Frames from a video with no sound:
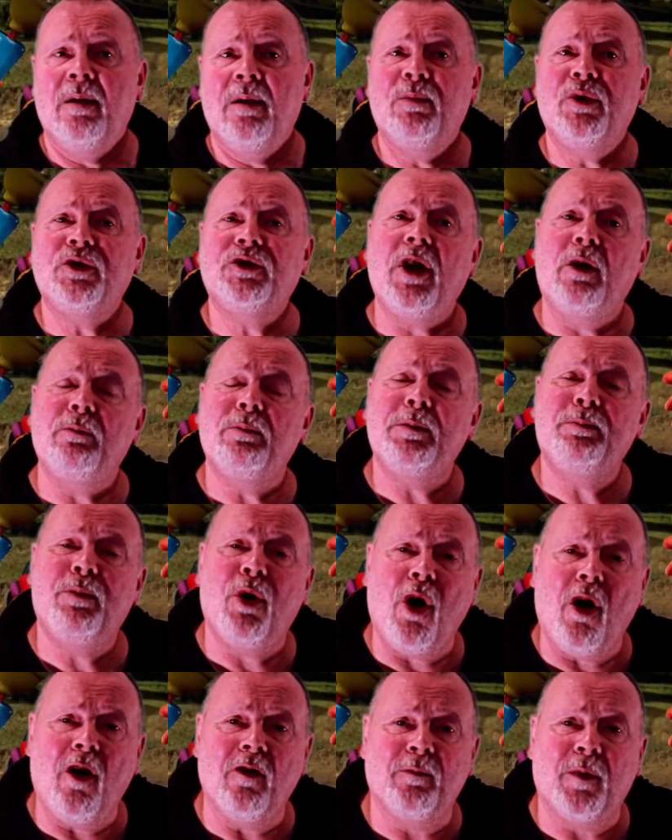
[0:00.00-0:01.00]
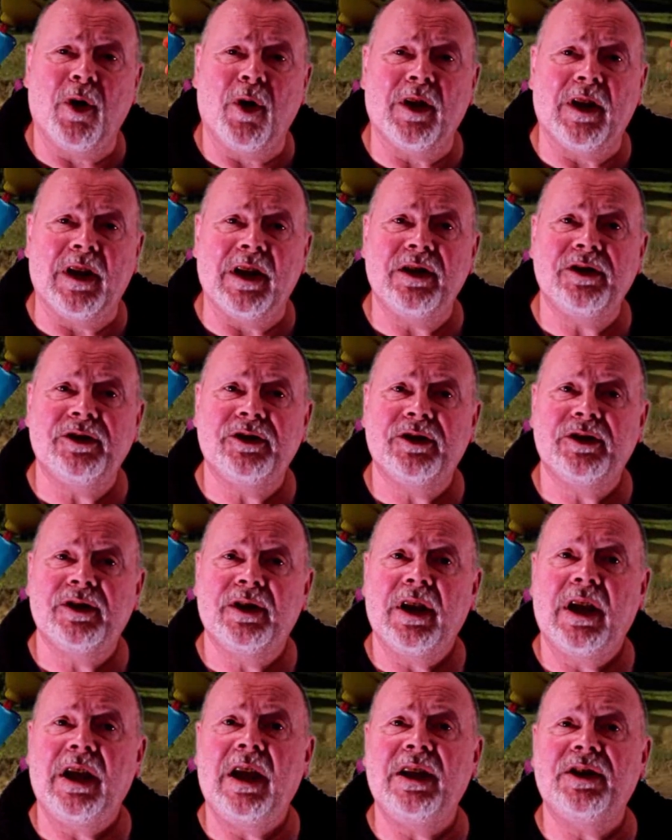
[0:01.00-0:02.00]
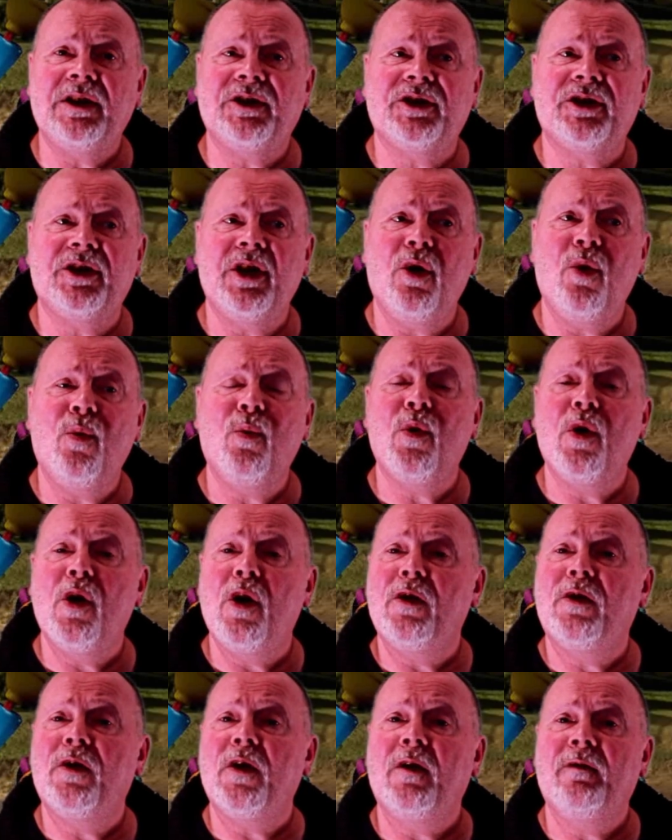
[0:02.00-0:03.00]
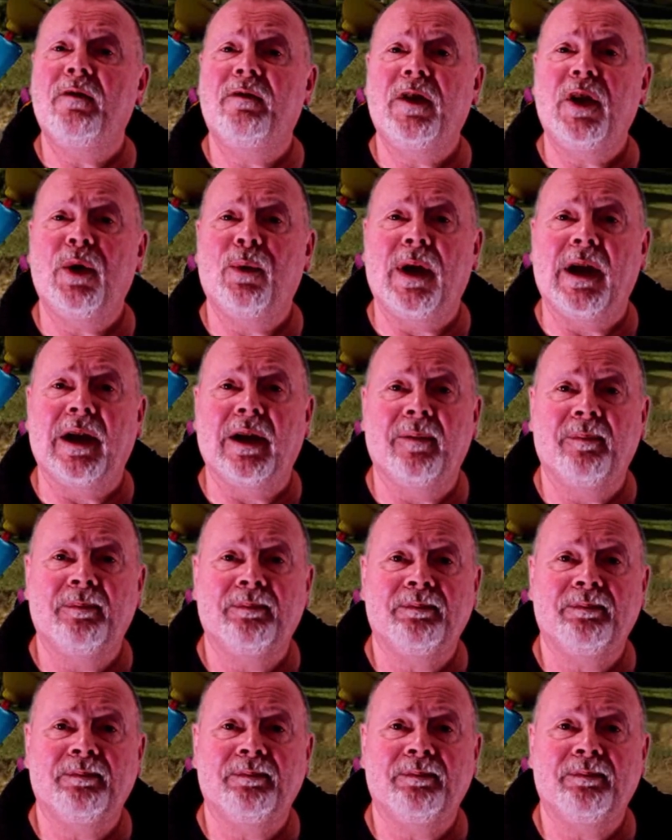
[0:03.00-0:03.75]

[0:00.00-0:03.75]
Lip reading: But don't be put off by this, it's still worth a viewing.